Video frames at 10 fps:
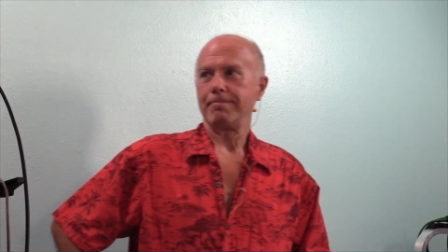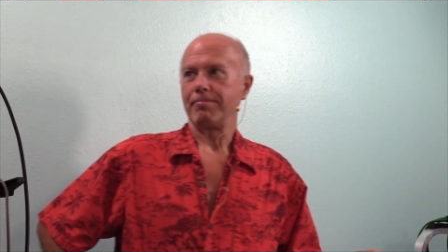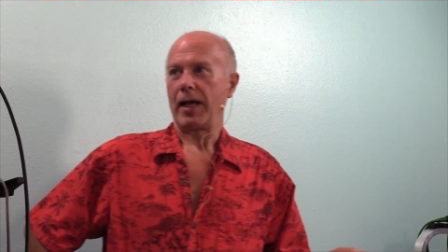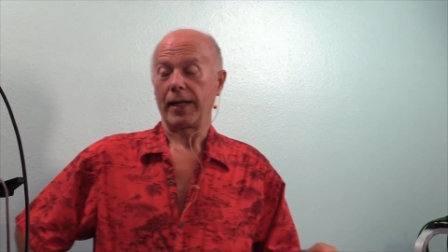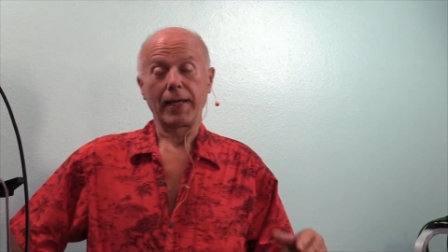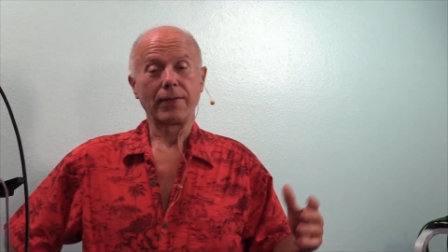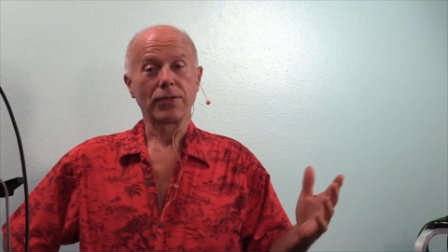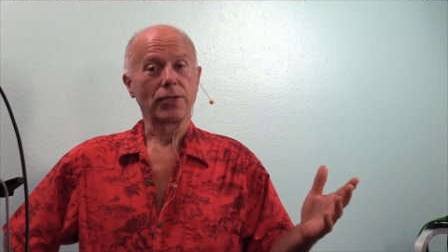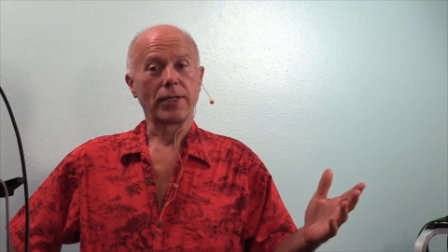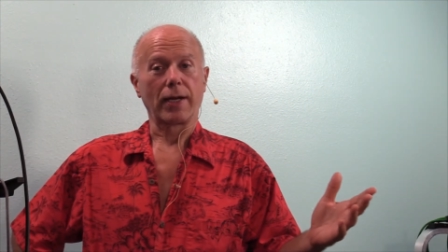And again,
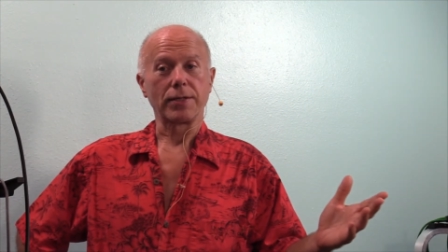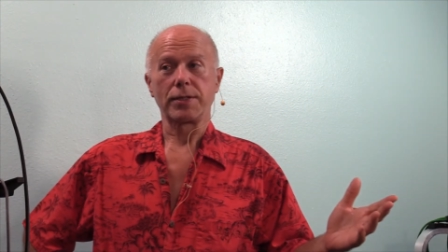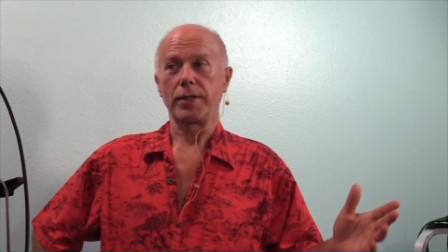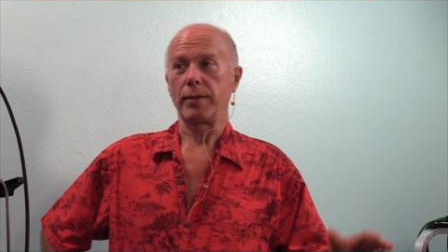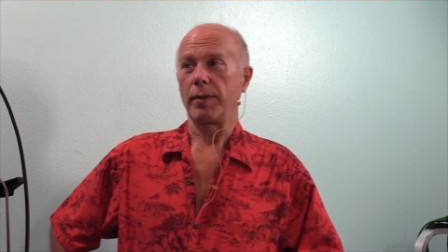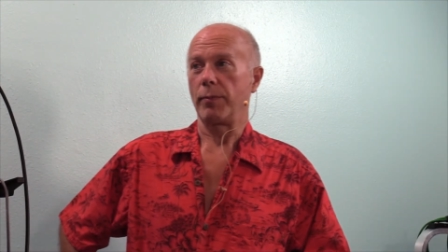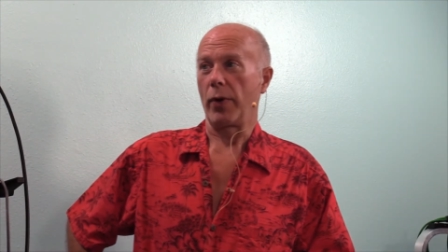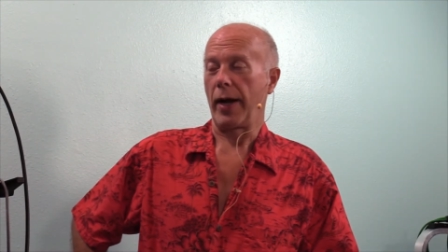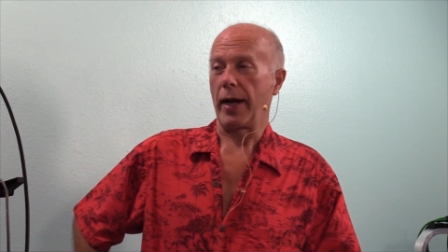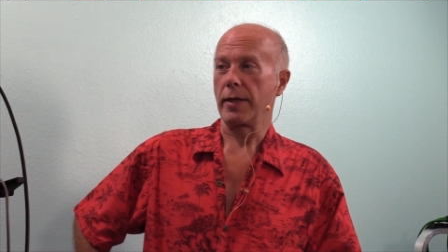this will tell us the
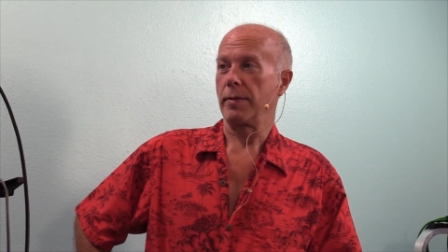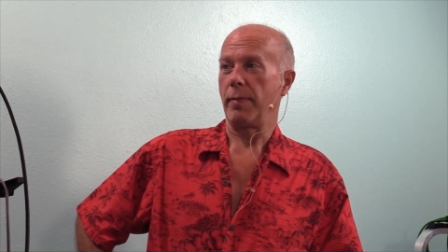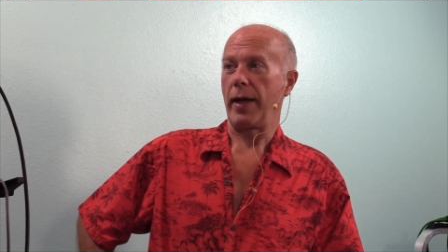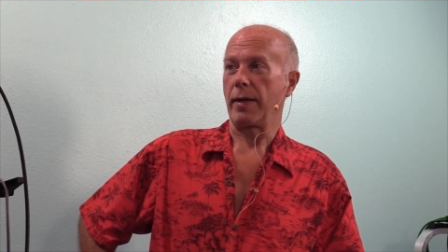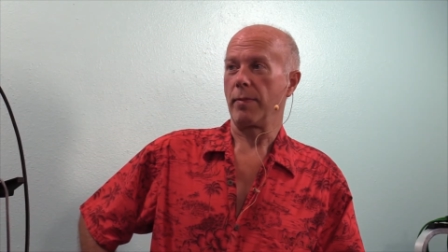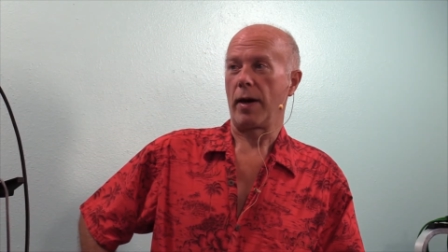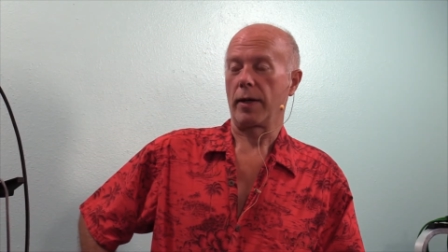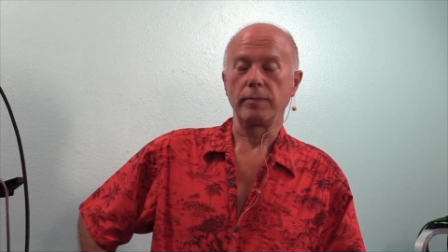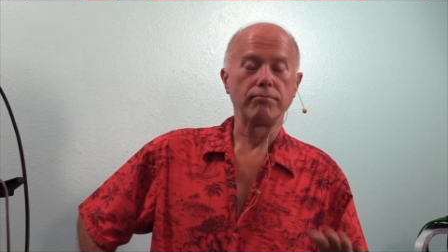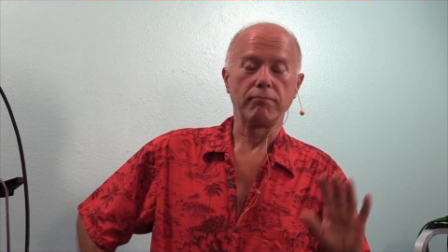brand, make,
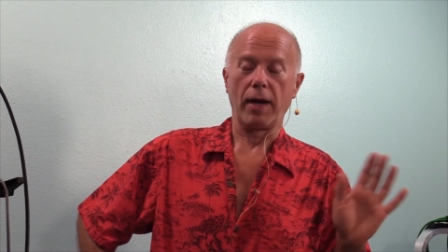model,